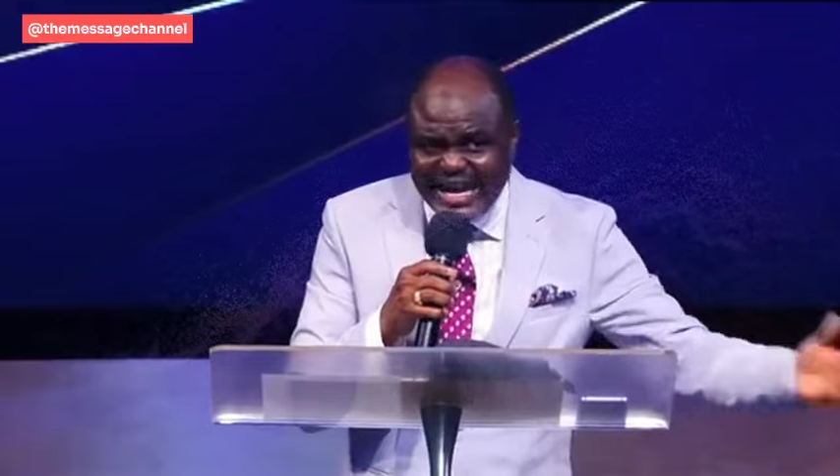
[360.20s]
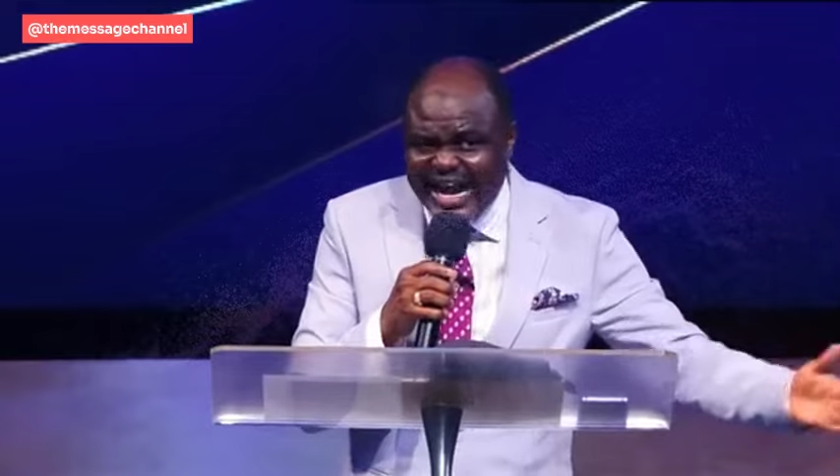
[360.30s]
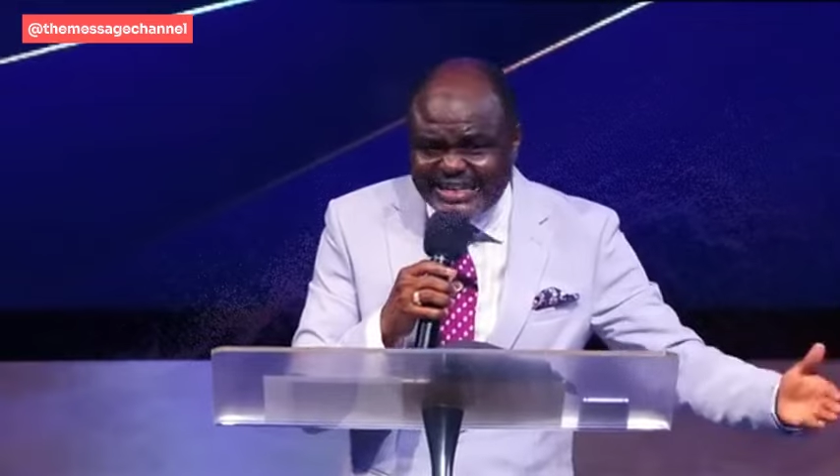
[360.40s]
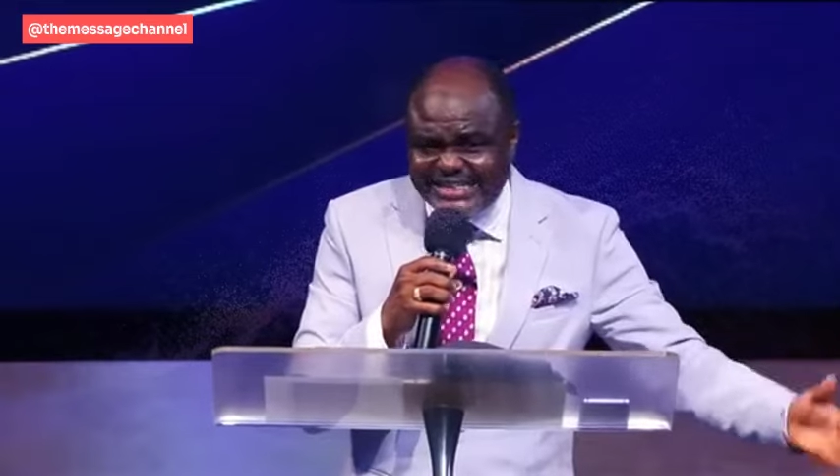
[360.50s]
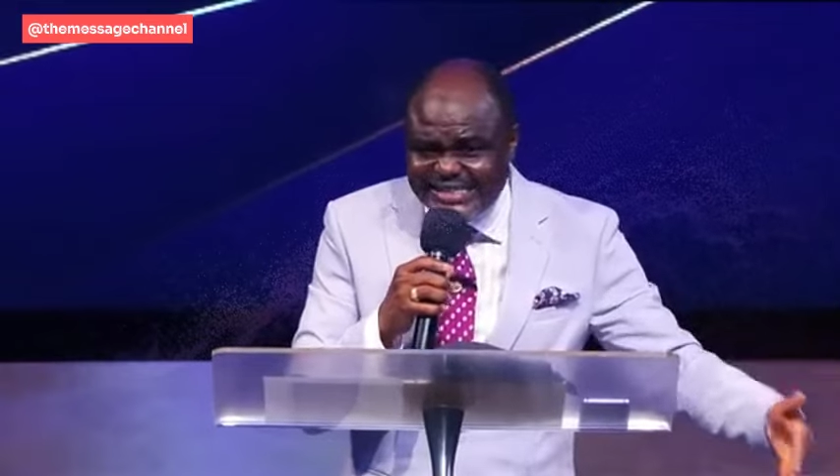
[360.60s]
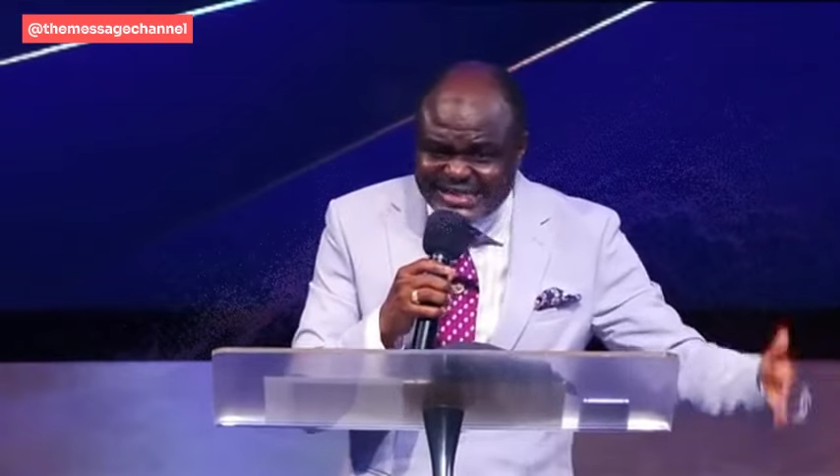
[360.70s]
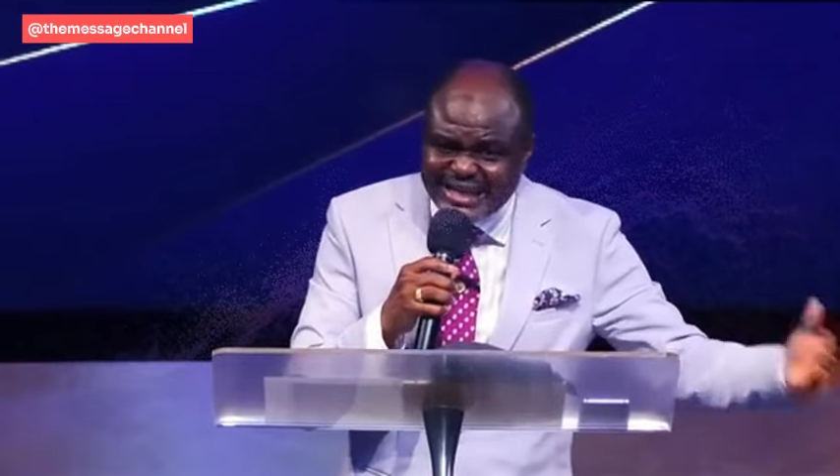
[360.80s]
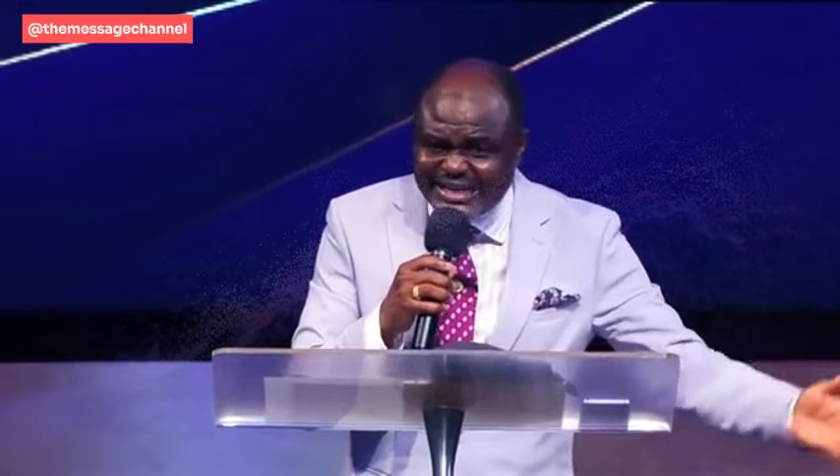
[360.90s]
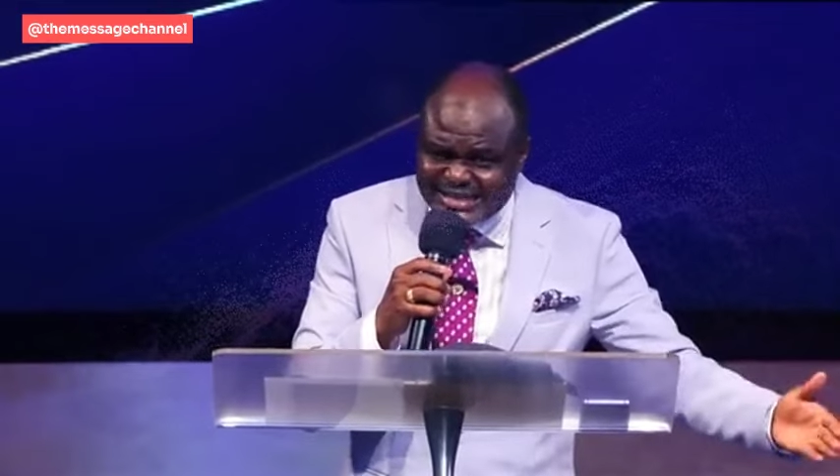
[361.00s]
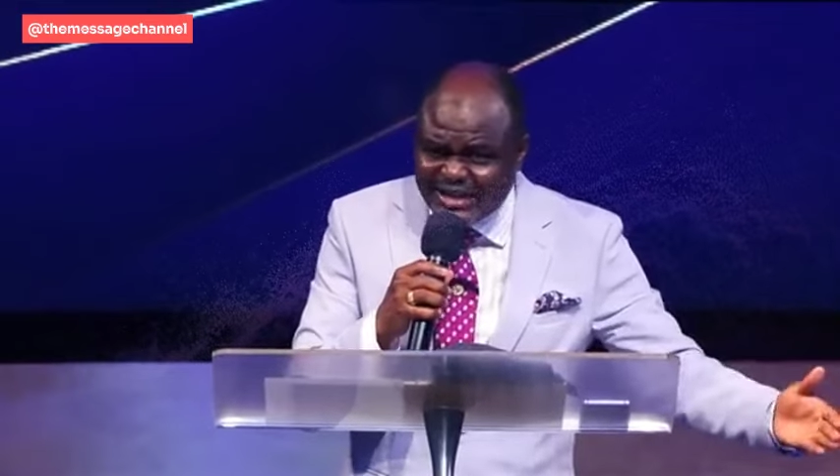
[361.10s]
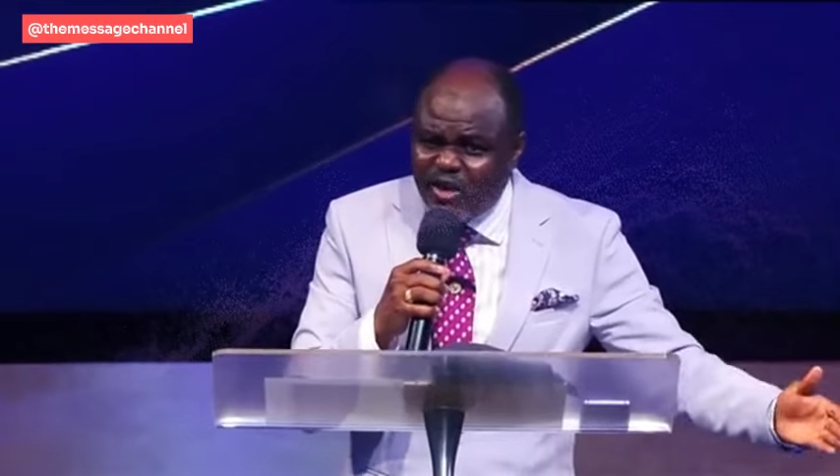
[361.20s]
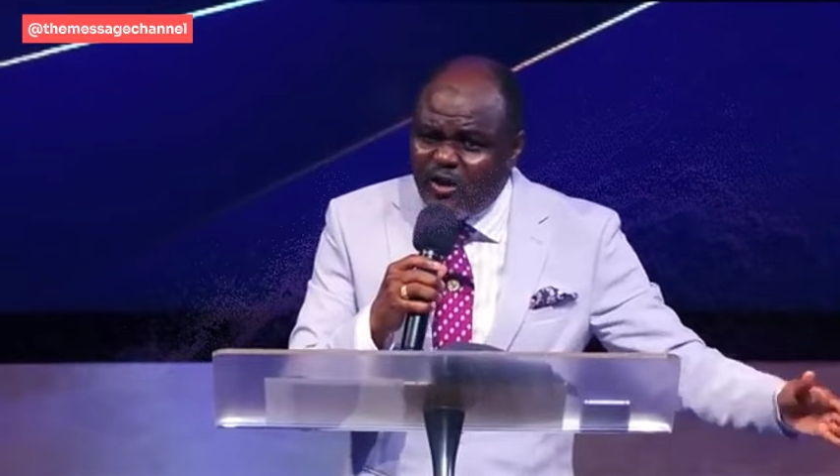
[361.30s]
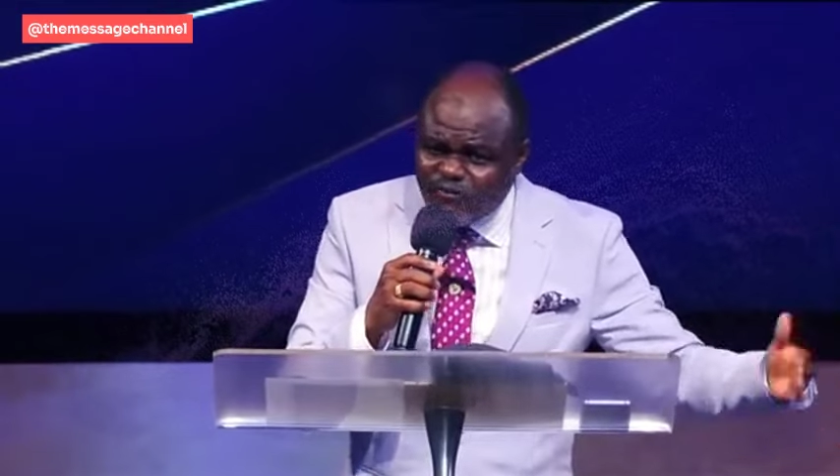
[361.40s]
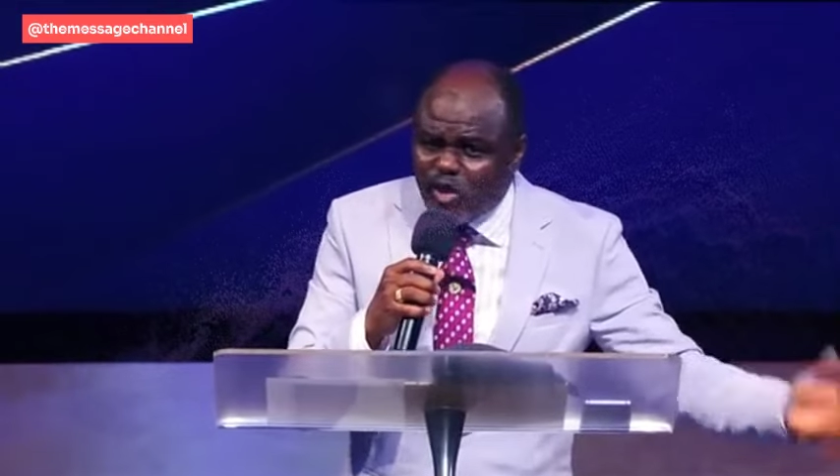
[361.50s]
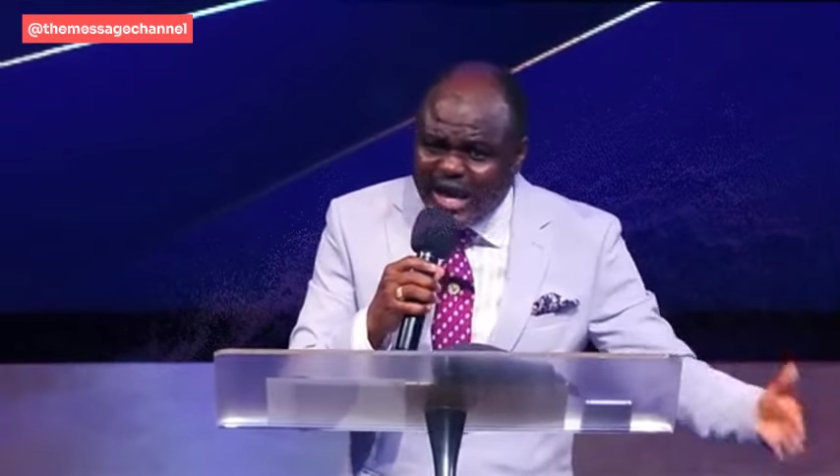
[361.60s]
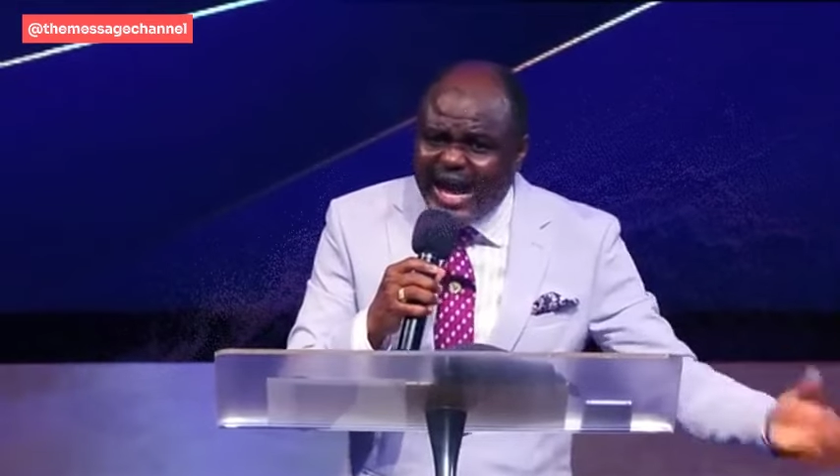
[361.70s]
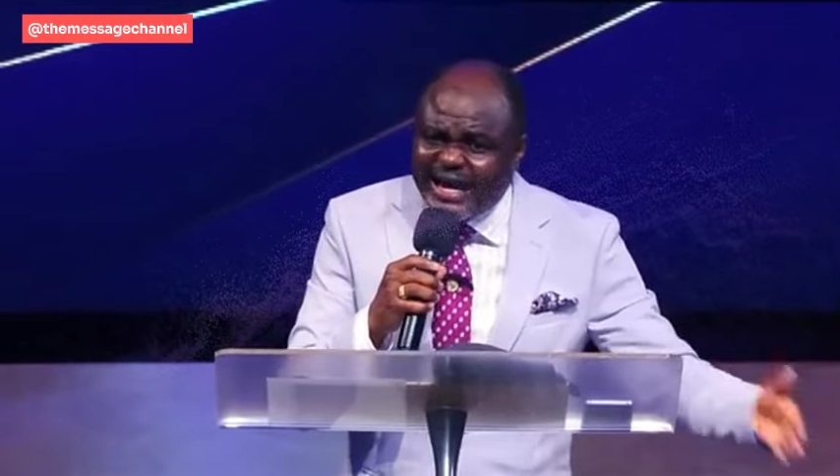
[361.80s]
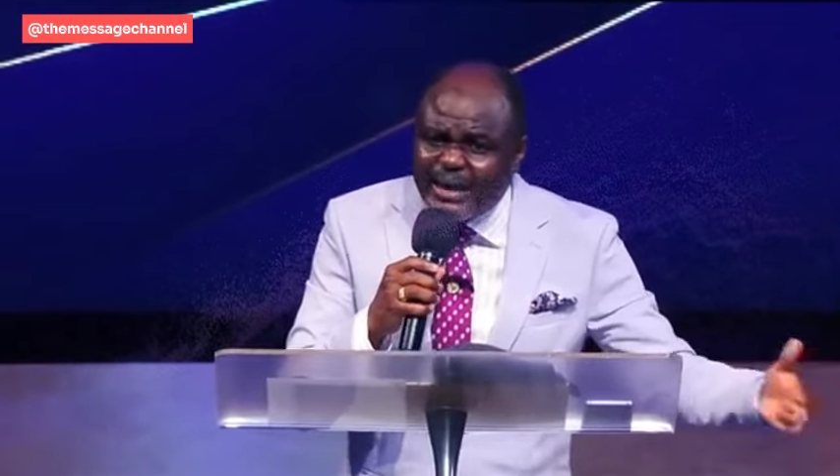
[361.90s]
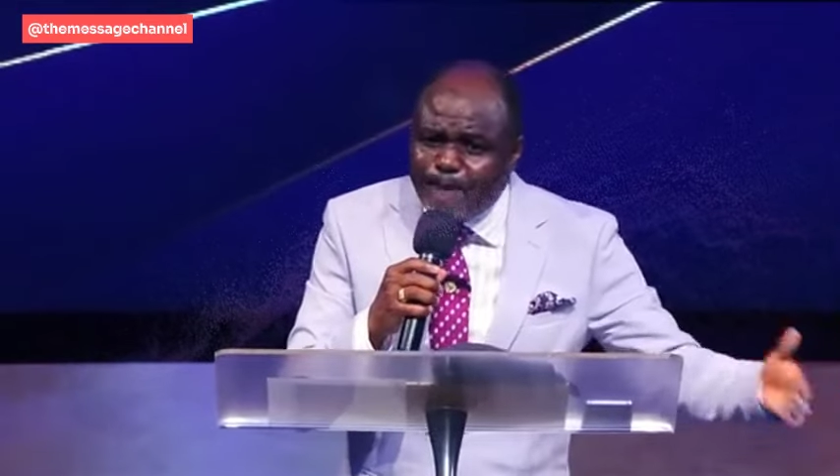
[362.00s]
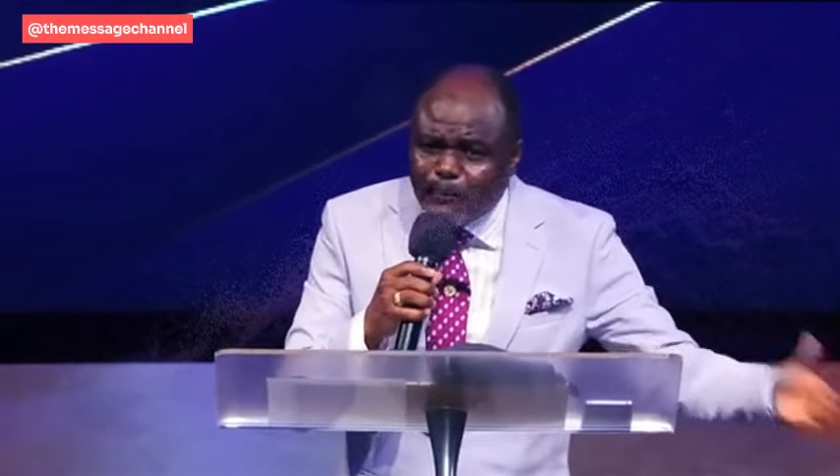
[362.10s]
heart is the reason for
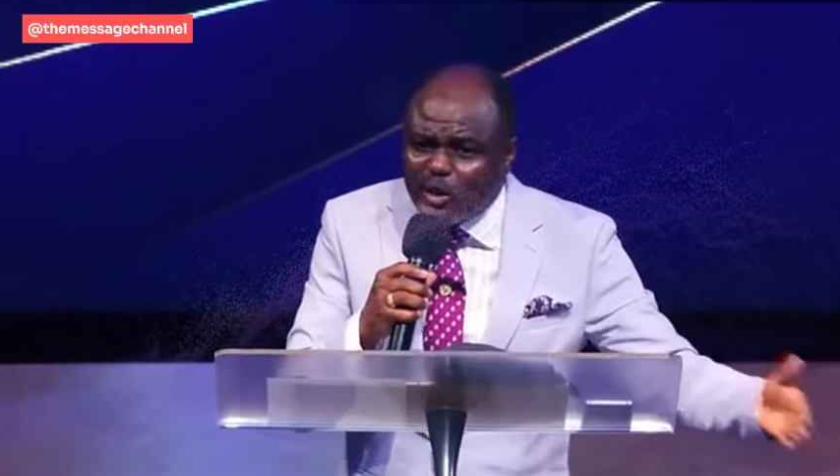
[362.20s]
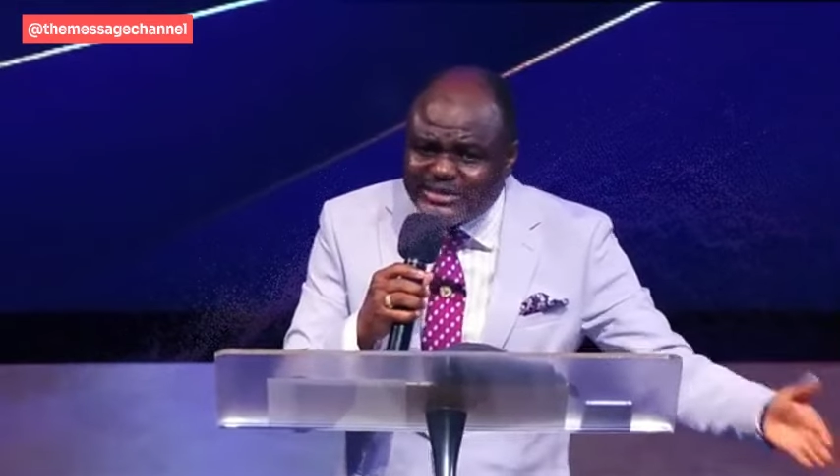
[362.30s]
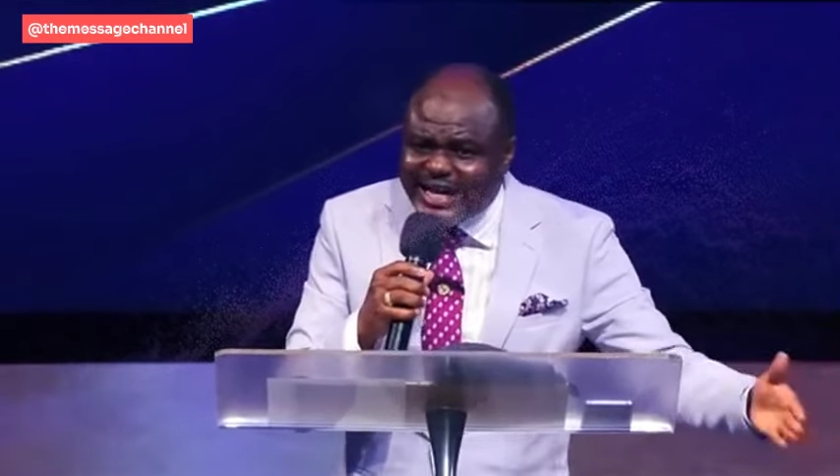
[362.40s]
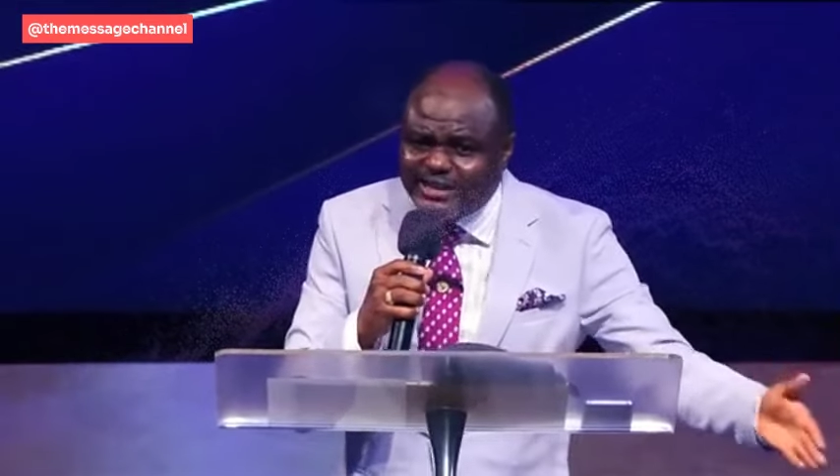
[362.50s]
carrying mortar